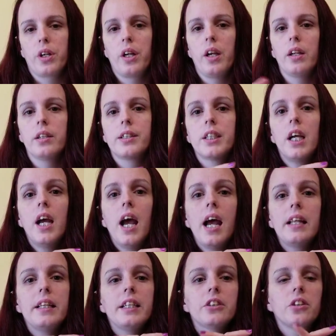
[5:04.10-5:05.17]
kids.
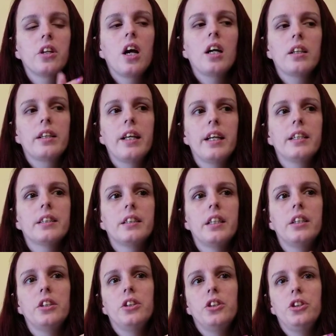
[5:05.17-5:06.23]
And these are not things
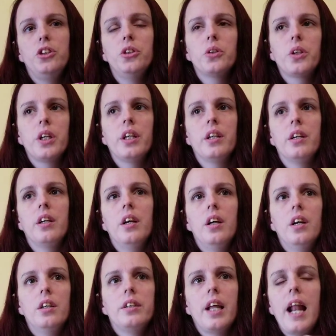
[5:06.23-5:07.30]
that you can
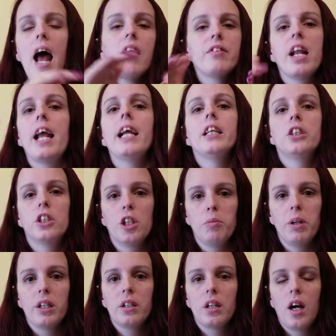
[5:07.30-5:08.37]
that have an age
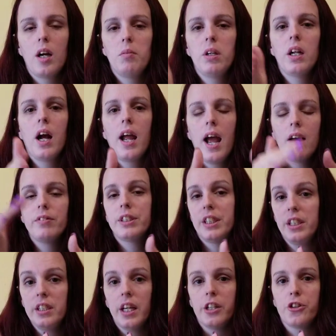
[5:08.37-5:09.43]
limit. I mean, I have a
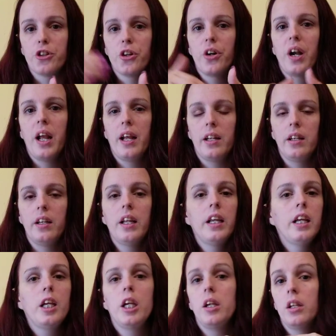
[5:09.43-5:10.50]
teenager and
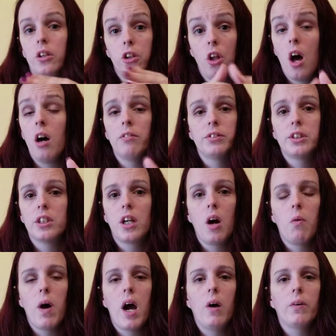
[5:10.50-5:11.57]
he loves to
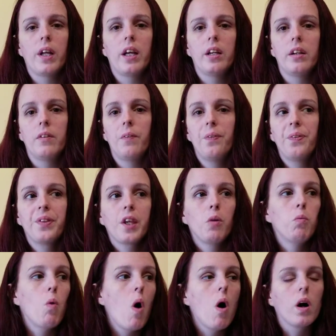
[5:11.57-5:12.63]
go out and
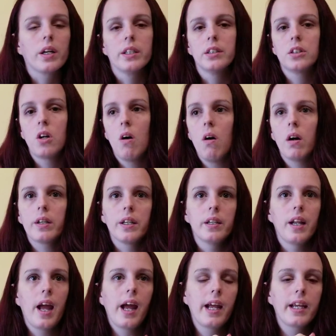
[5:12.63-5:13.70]
walk and talk
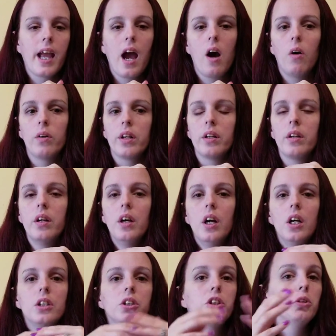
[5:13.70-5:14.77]
and hang out and
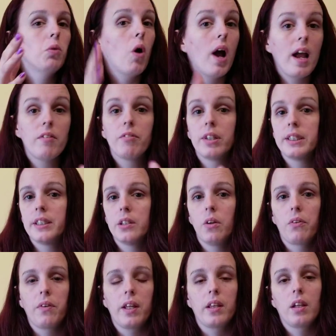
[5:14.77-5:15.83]
do every
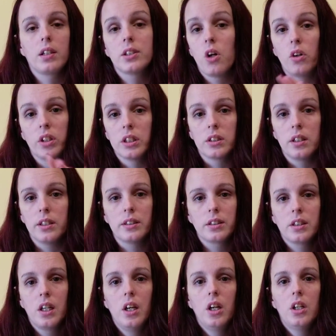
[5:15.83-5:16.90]
single thing that's on this
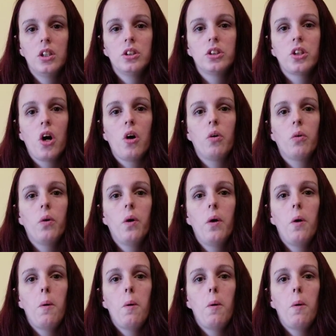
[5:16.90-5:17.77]
list. So